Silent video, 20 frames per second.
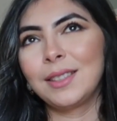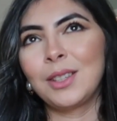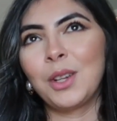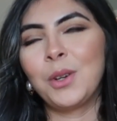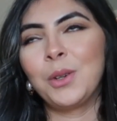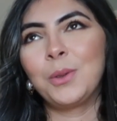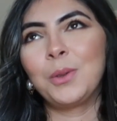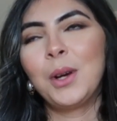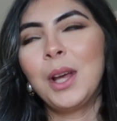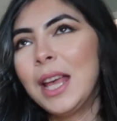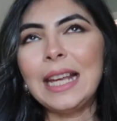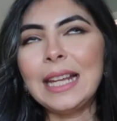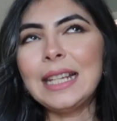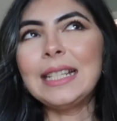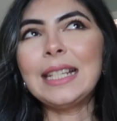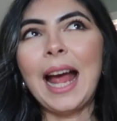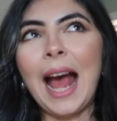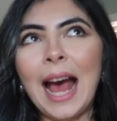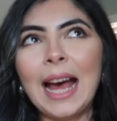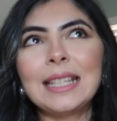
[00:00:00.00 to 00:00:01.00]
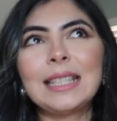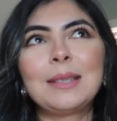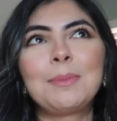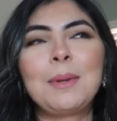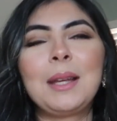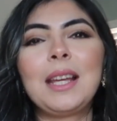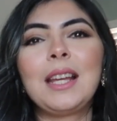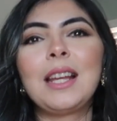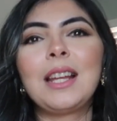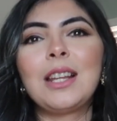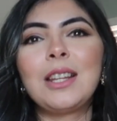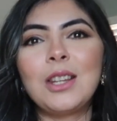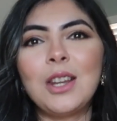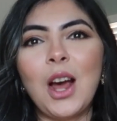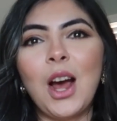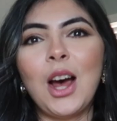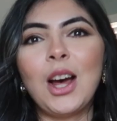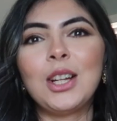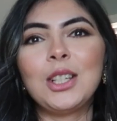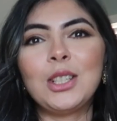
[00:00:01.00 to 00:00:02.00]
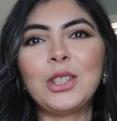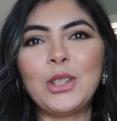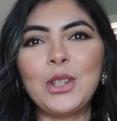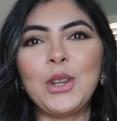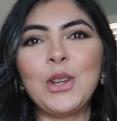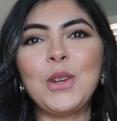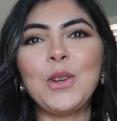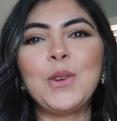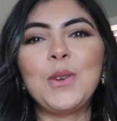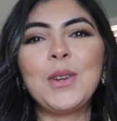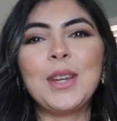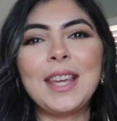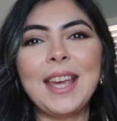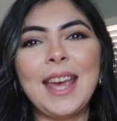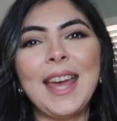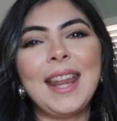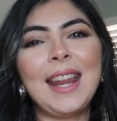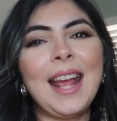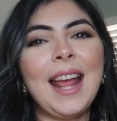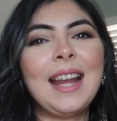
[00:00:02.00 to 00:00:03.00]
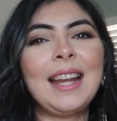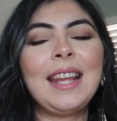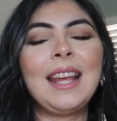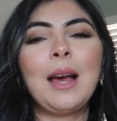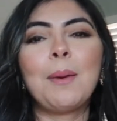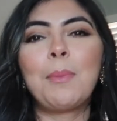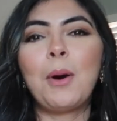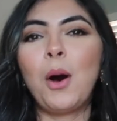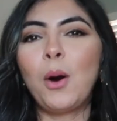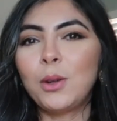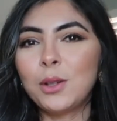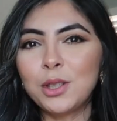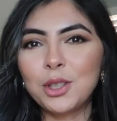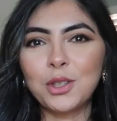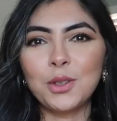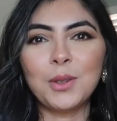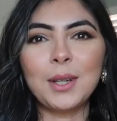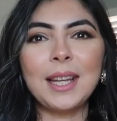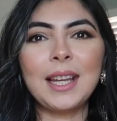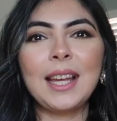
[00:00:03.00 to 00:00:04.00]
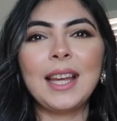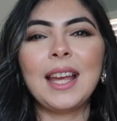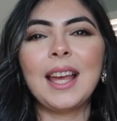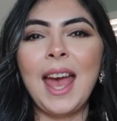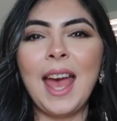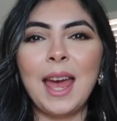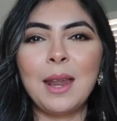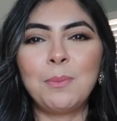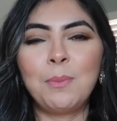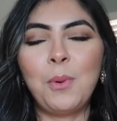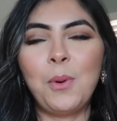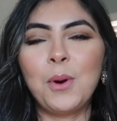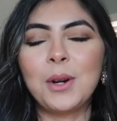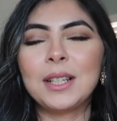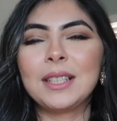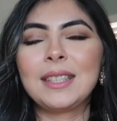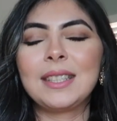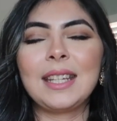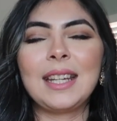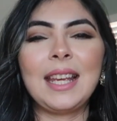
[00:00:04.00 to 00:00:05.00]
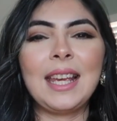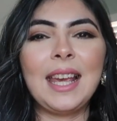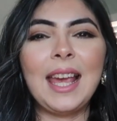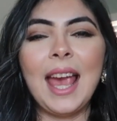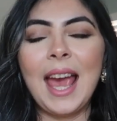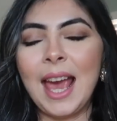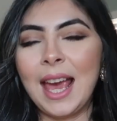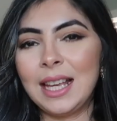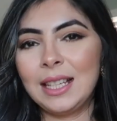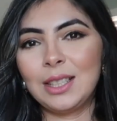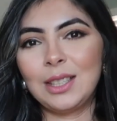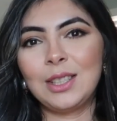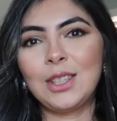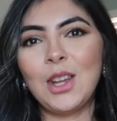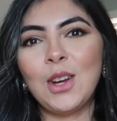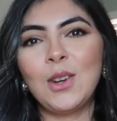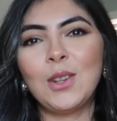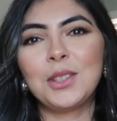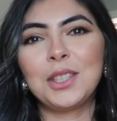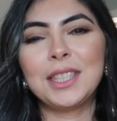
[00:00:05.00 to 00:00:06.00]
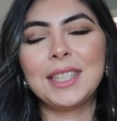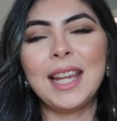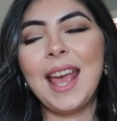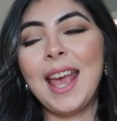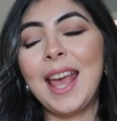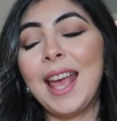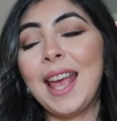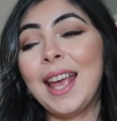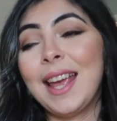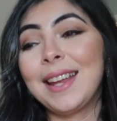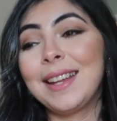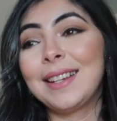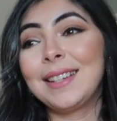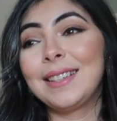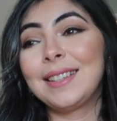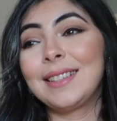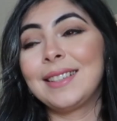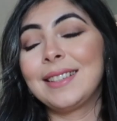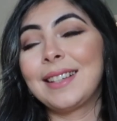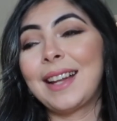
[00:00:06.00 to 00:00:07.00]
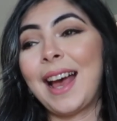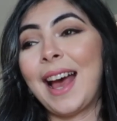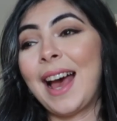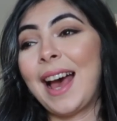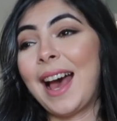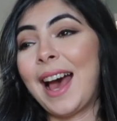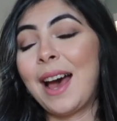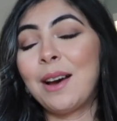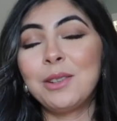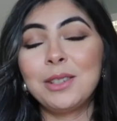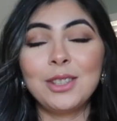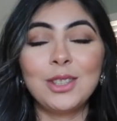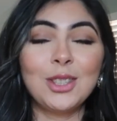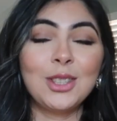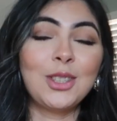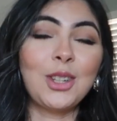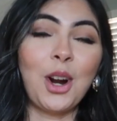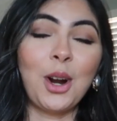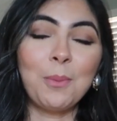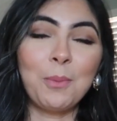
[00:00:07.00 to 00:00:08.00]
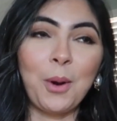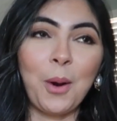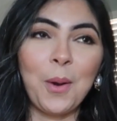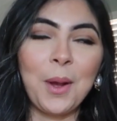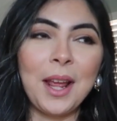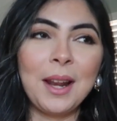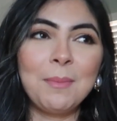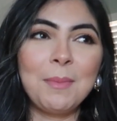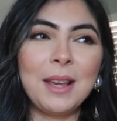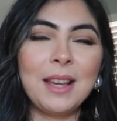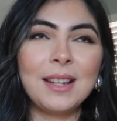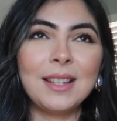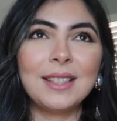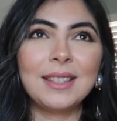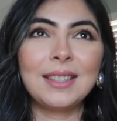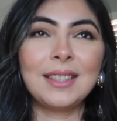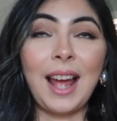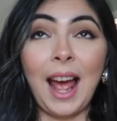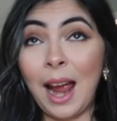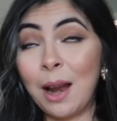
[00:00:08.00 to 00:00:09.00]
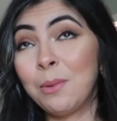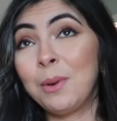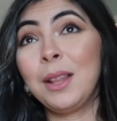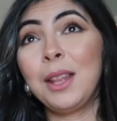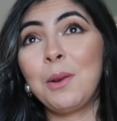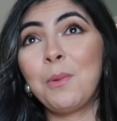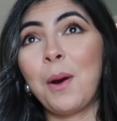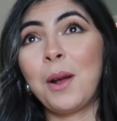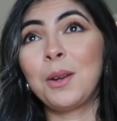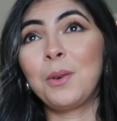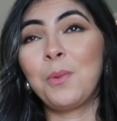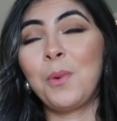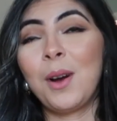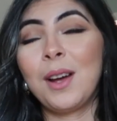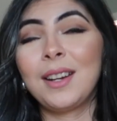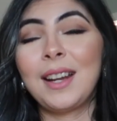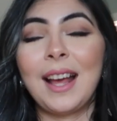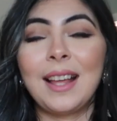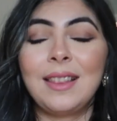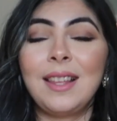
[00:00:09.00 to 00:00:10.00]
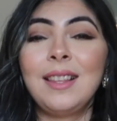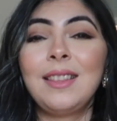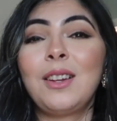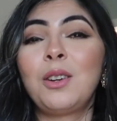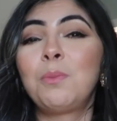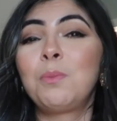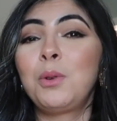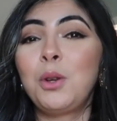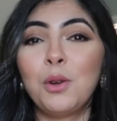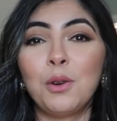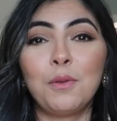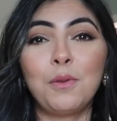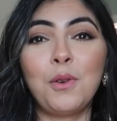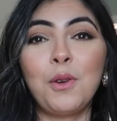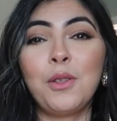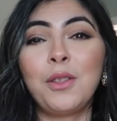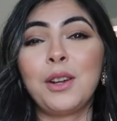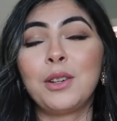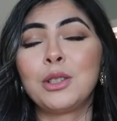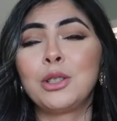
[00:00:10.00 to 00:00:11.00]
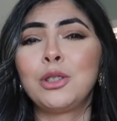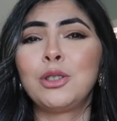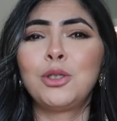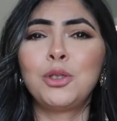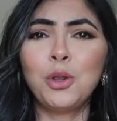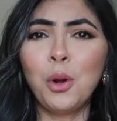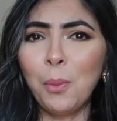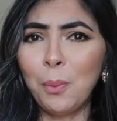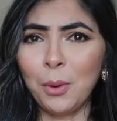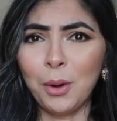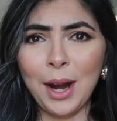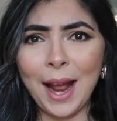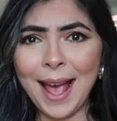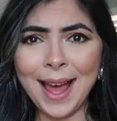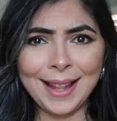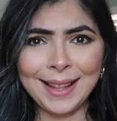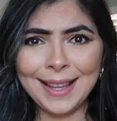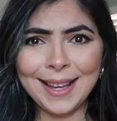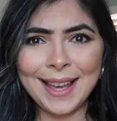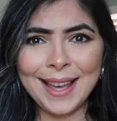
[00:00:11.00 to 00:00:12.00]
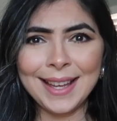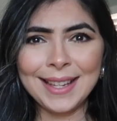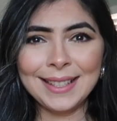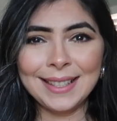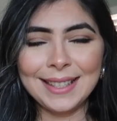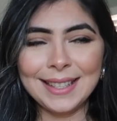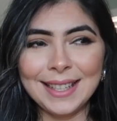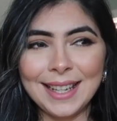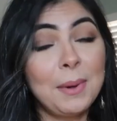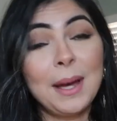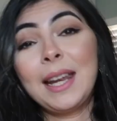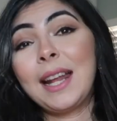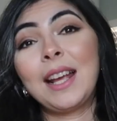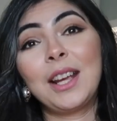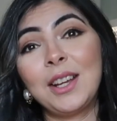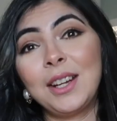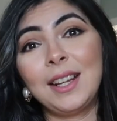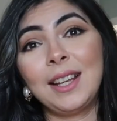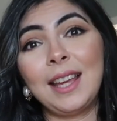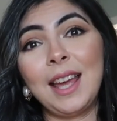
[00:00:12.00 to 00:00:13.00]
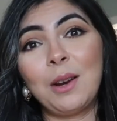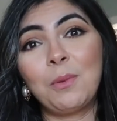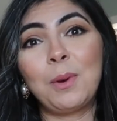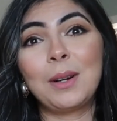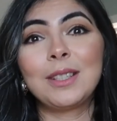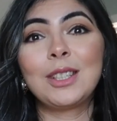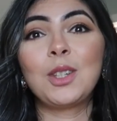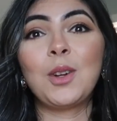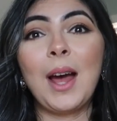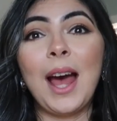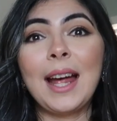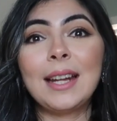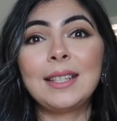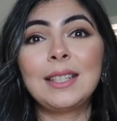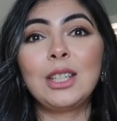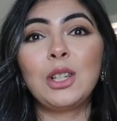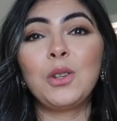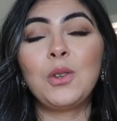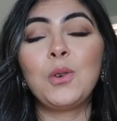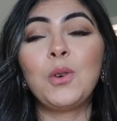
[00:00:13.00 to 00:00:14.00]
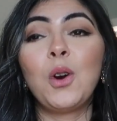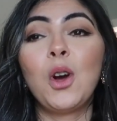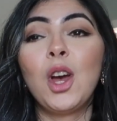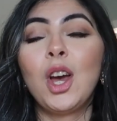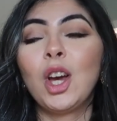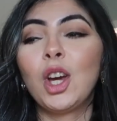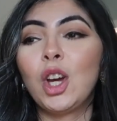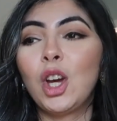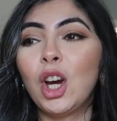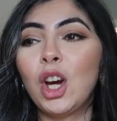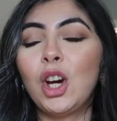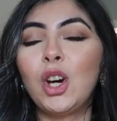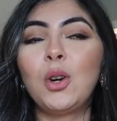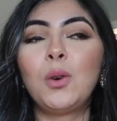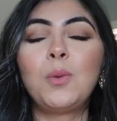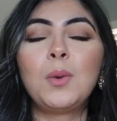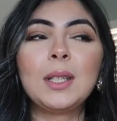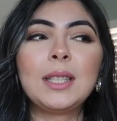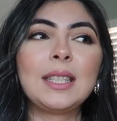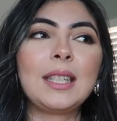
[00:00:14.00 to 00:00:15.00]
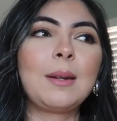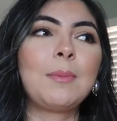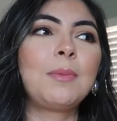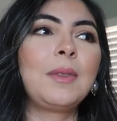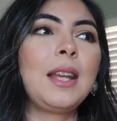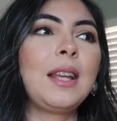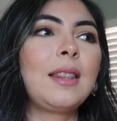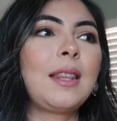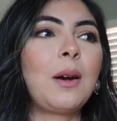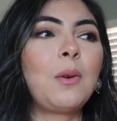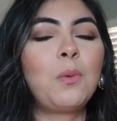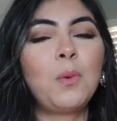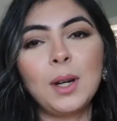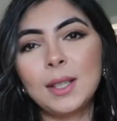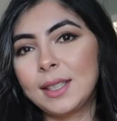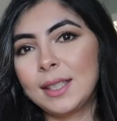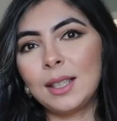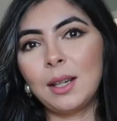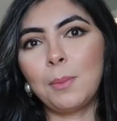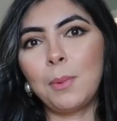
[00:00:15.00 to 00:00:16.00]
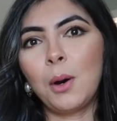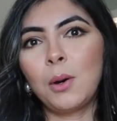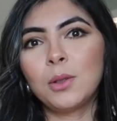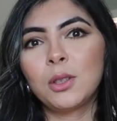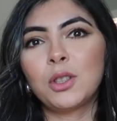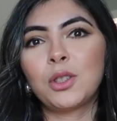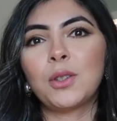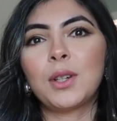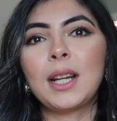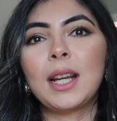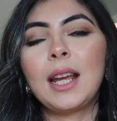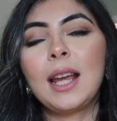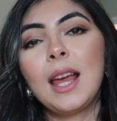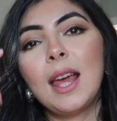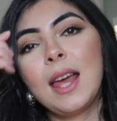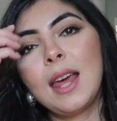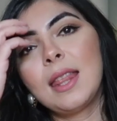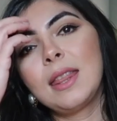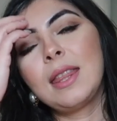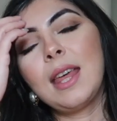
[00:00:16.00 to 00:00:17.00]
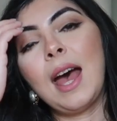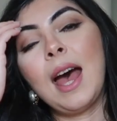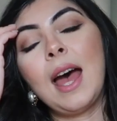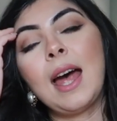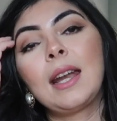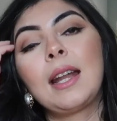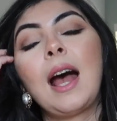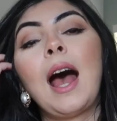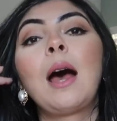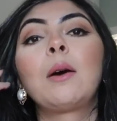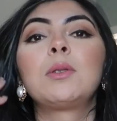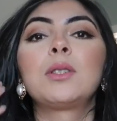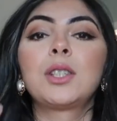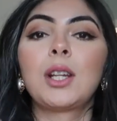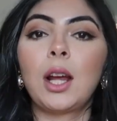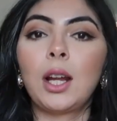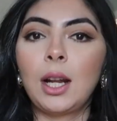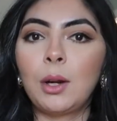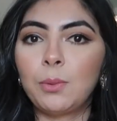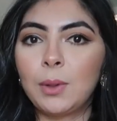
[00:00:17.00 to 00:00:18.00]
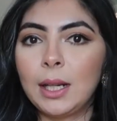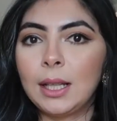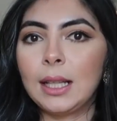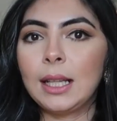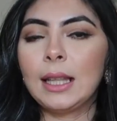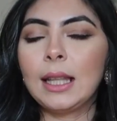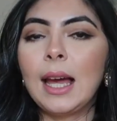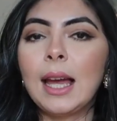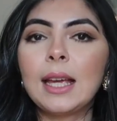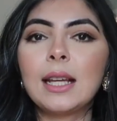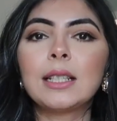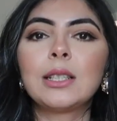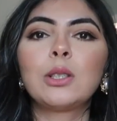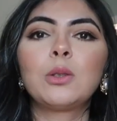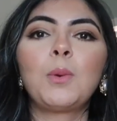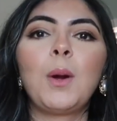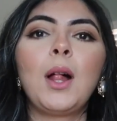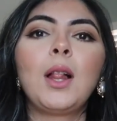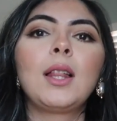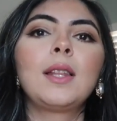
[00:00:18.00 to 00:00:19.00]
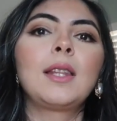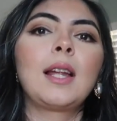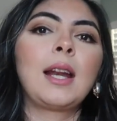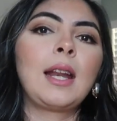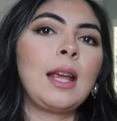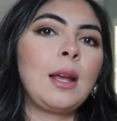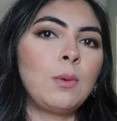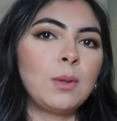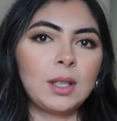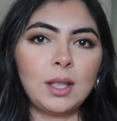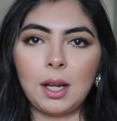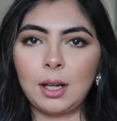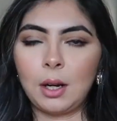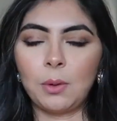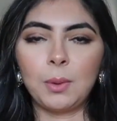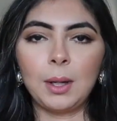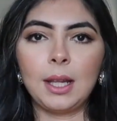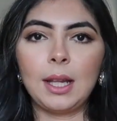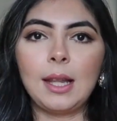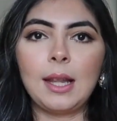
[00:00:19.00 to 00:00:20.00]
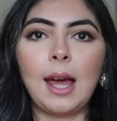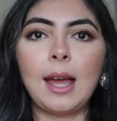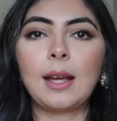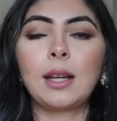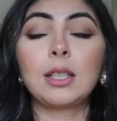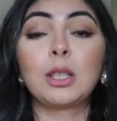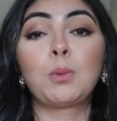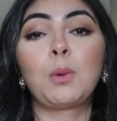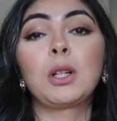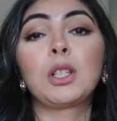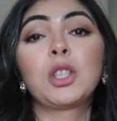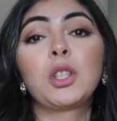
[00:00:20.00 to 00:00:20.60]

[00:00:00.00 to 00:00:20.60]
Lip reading: So he asked me not to get any upholstery headboards. He hates those, and I was just heartbroken because I really wanted one. I think they're beautiful, they're super elegant, but I couldn't get one. So I had to go with something that wasn't upholstery, that I was gonna really like as well, and that he was gonna really like as well.